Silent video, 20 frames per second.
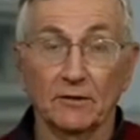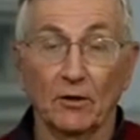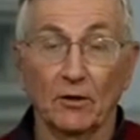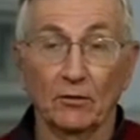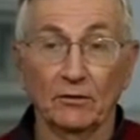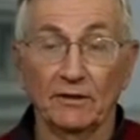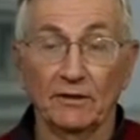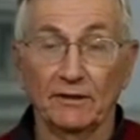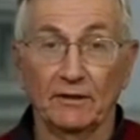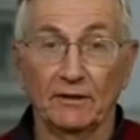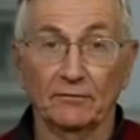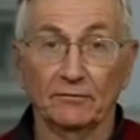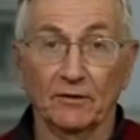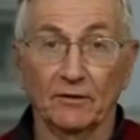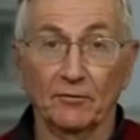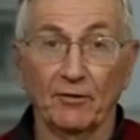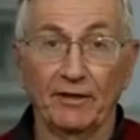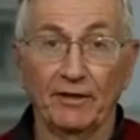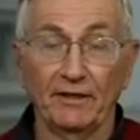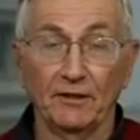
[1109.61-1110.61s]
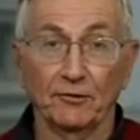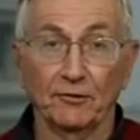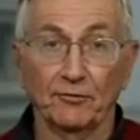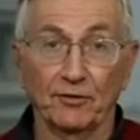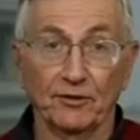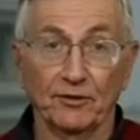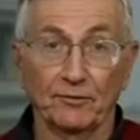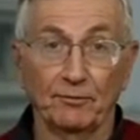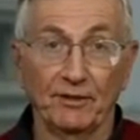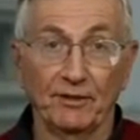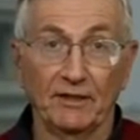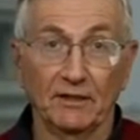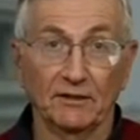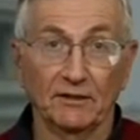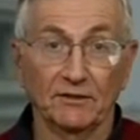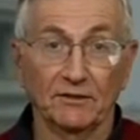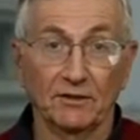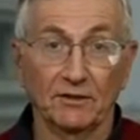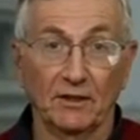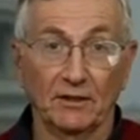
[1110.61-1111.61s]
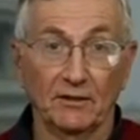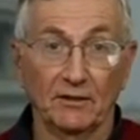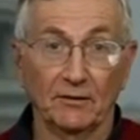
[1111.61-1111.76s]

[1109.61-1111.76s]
totally of great interest, because